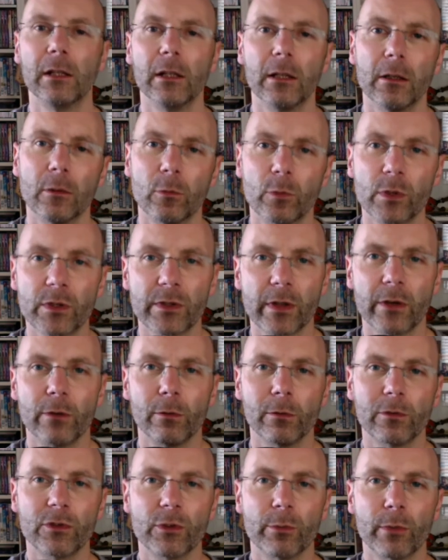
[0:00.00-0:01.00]
which then
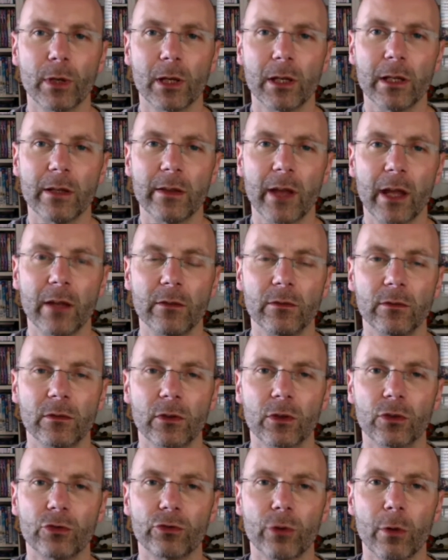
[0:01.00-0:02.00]
ultimately then
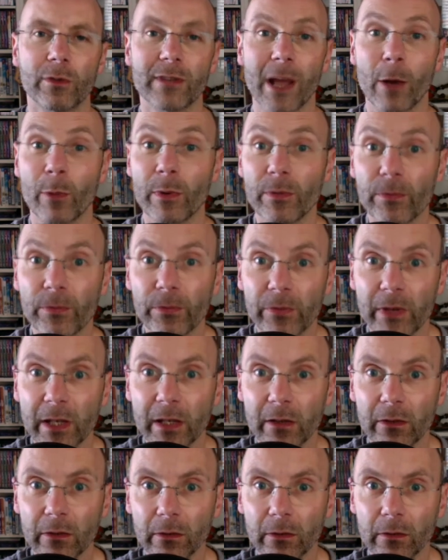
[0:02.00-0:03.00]
controls how we
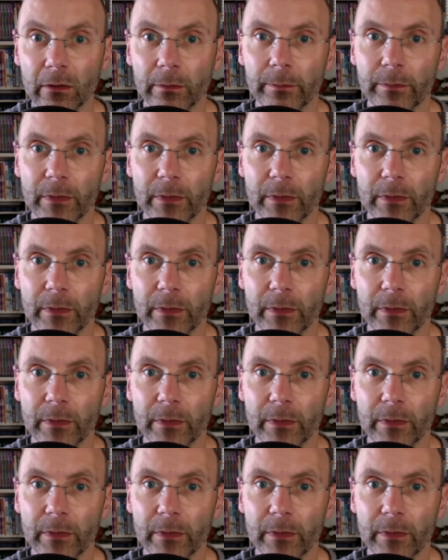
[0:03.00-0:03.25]
feel